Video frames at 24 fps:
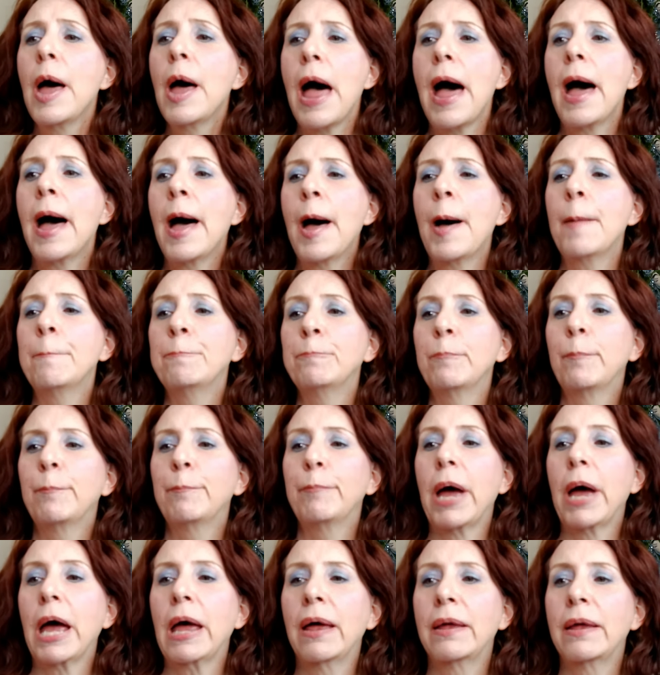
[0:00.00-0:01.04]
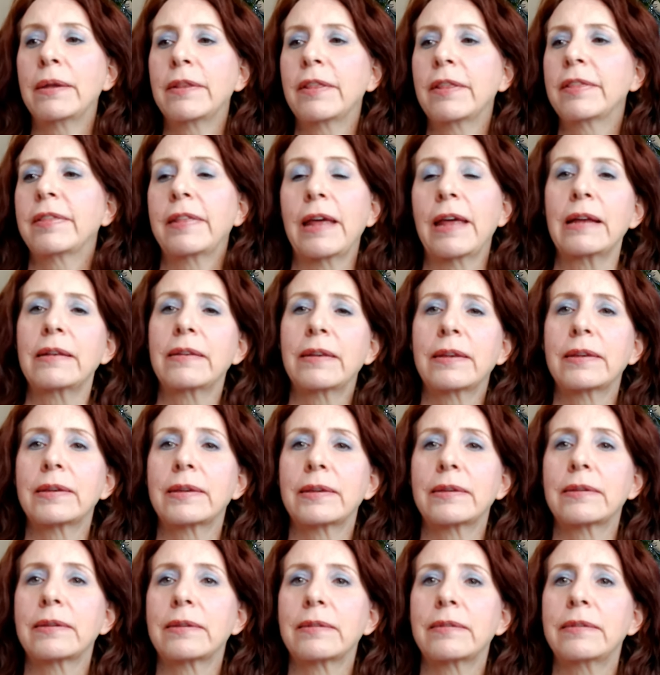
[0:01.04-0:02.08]
um, but
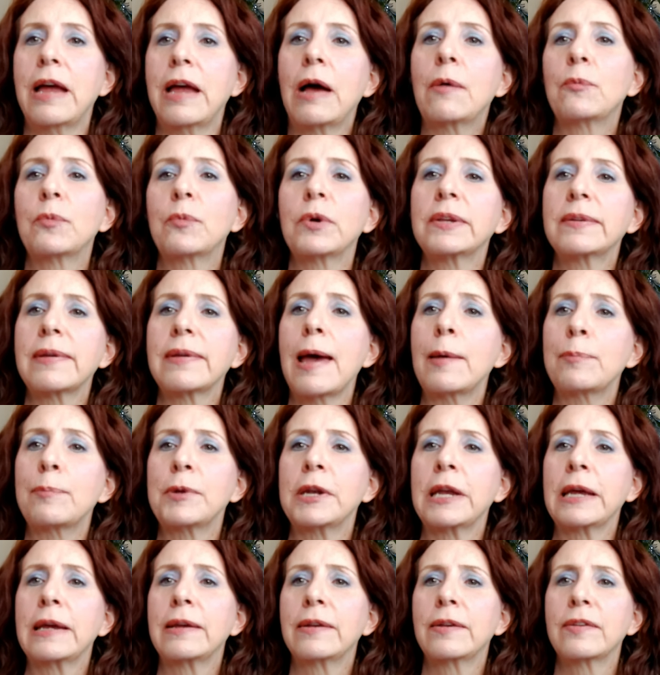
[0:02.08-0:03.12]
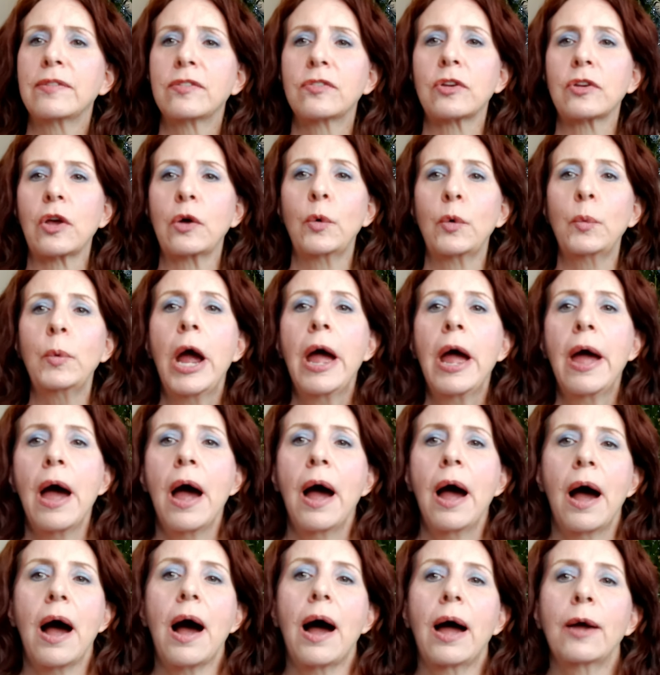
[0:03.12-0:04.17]
that's not what's happening. So
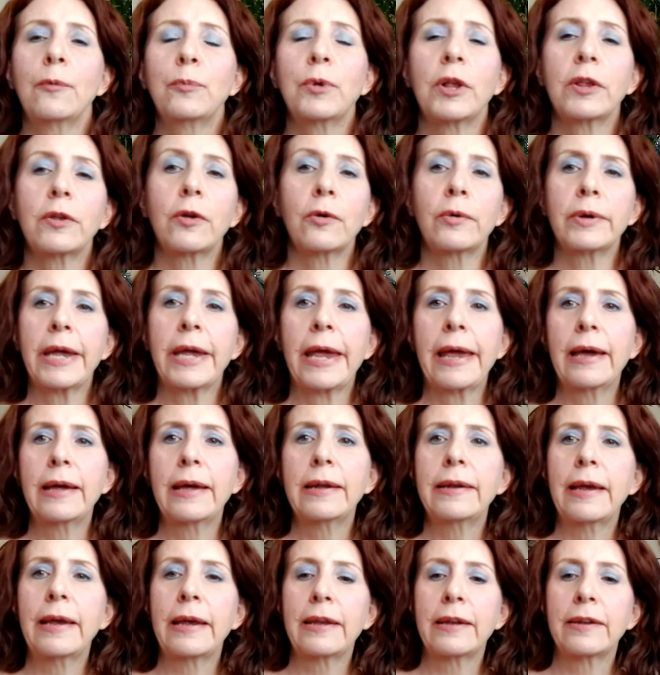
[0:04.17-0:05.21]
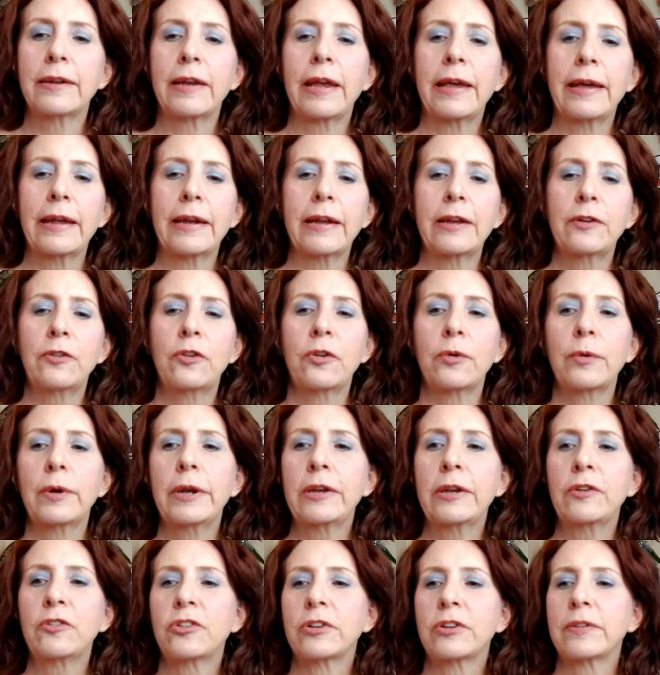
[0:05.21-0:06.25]
I will go ahead and get into it
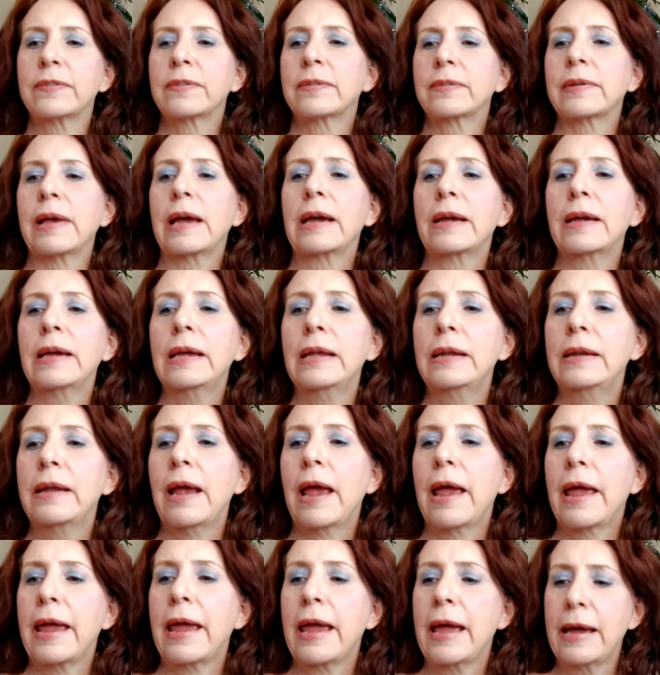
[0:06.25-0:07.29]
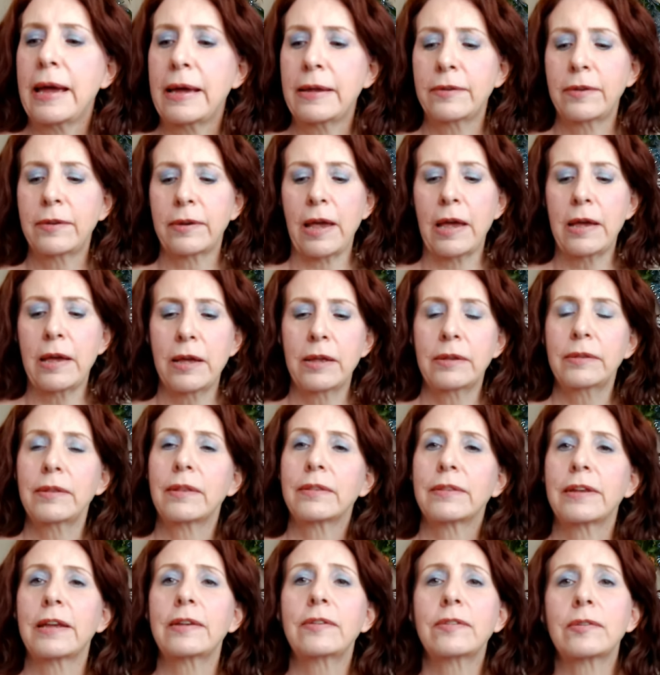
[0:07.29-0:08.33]
in just a second, and uh,
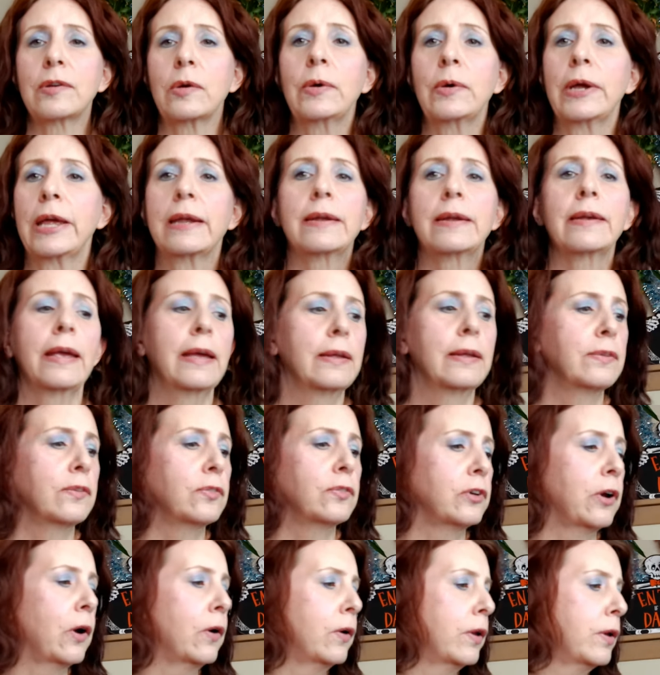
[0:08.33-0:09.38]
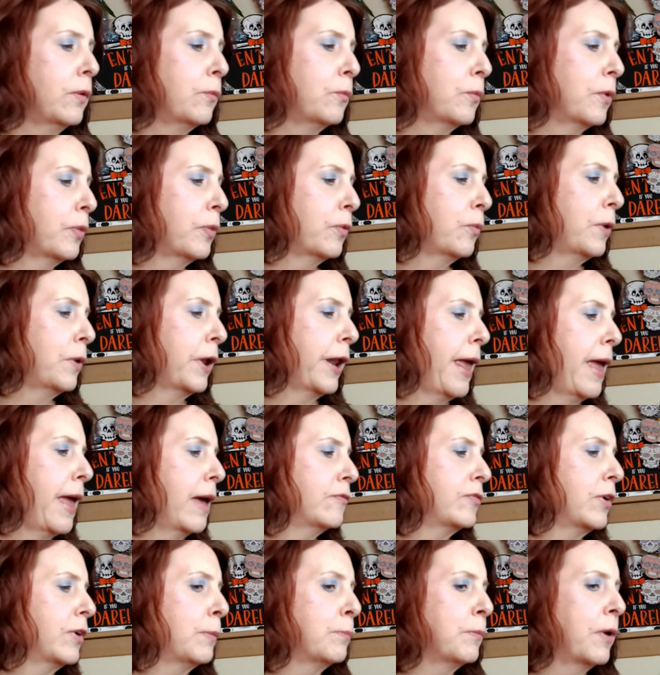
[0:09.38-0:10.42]
let's go ahead and get started with what I
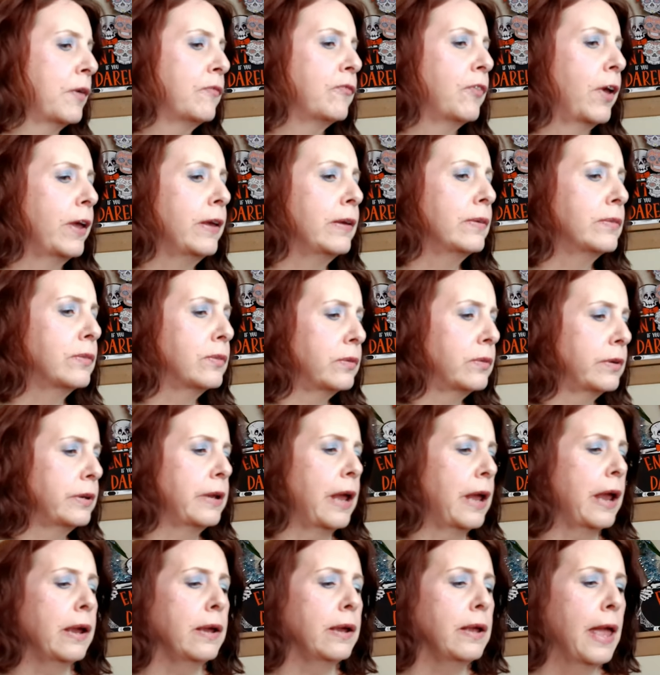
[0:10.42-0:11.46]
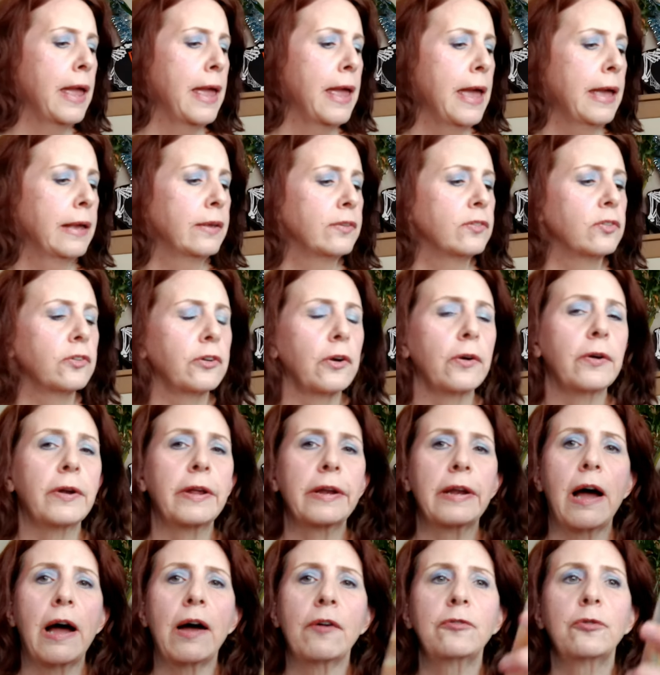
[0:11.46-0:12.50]
have on my face today.
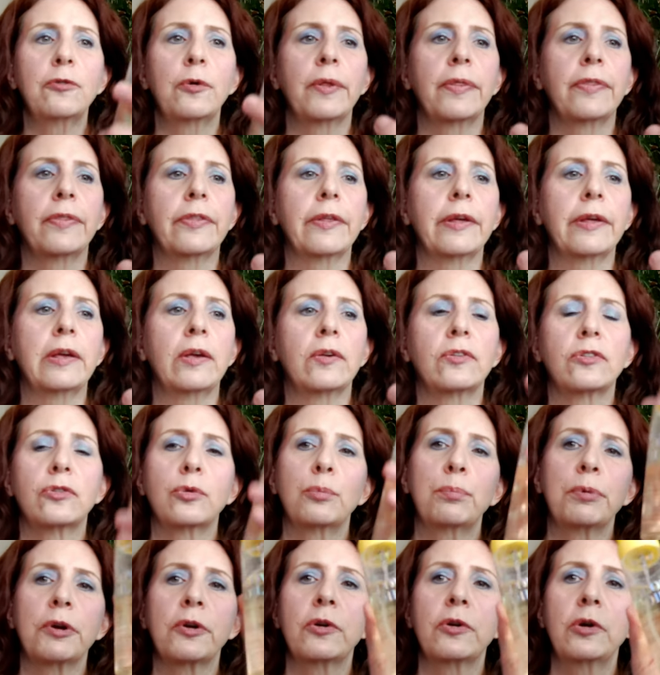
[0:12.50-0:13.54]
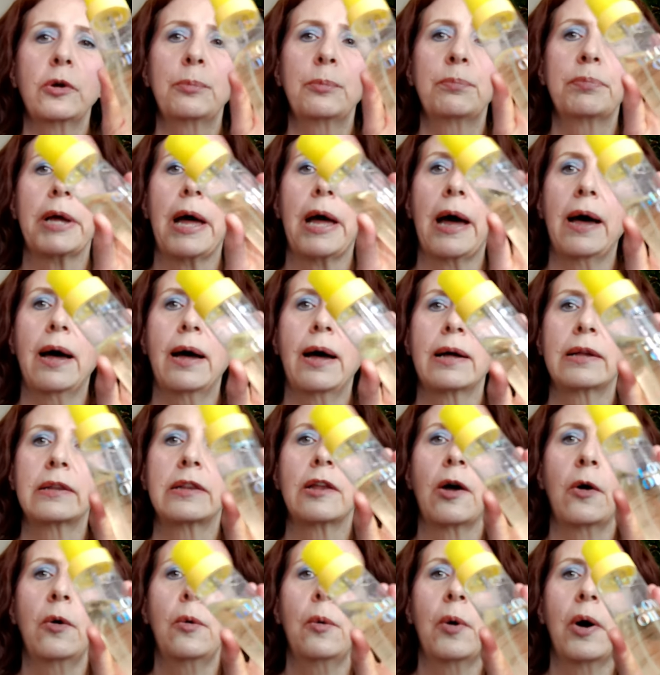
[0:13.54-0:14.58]
Started off with the Supergoop uh,
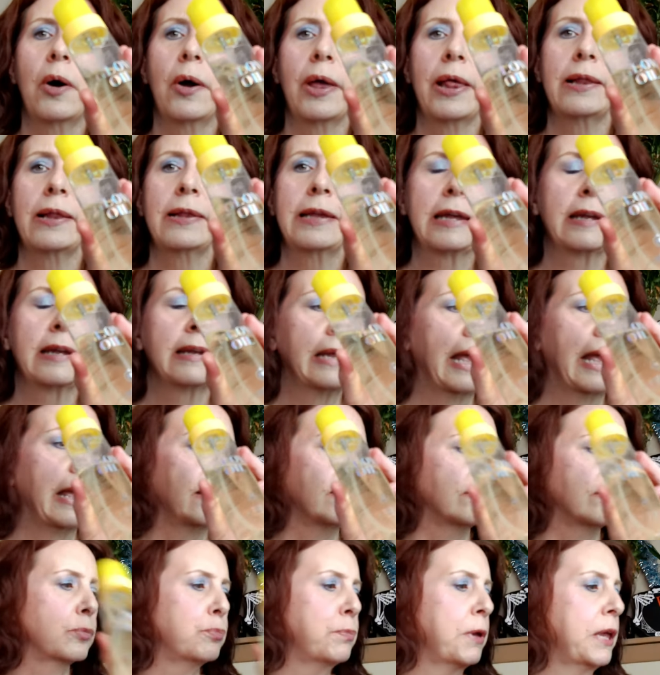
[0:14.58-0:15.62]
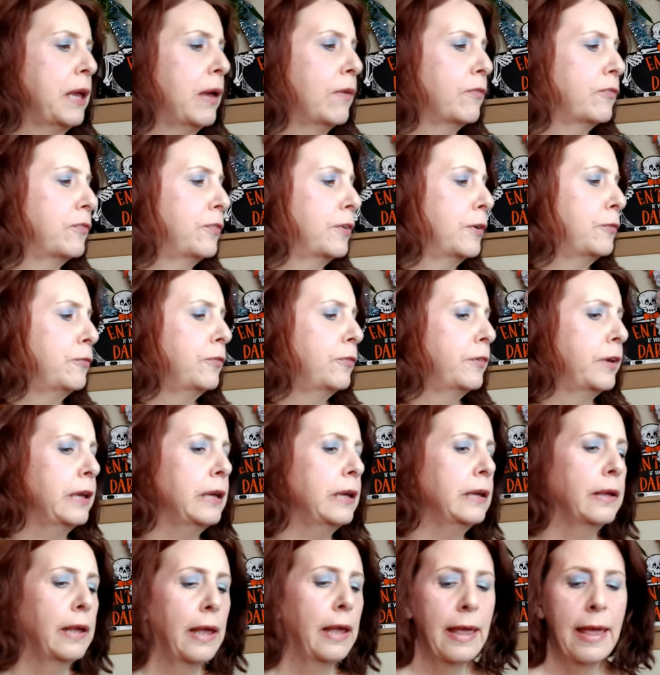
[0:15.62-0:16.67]
Glow Oil and SPF
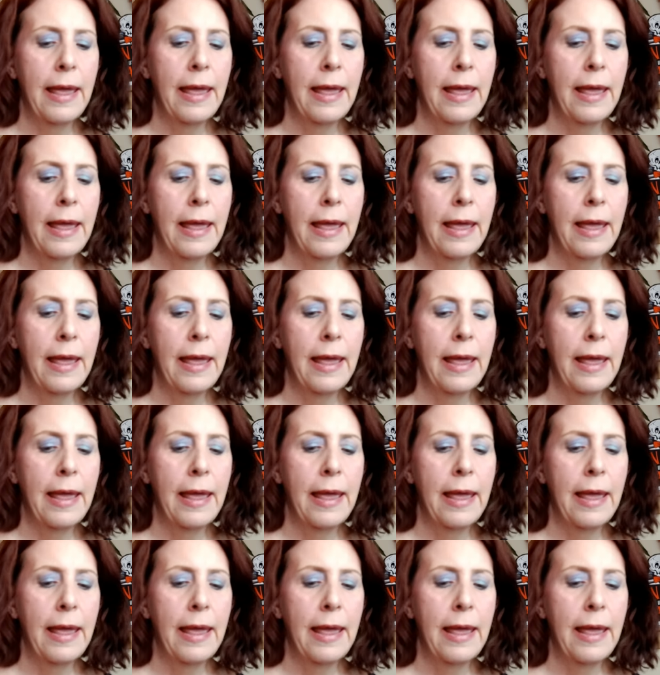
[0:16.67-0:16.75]
50.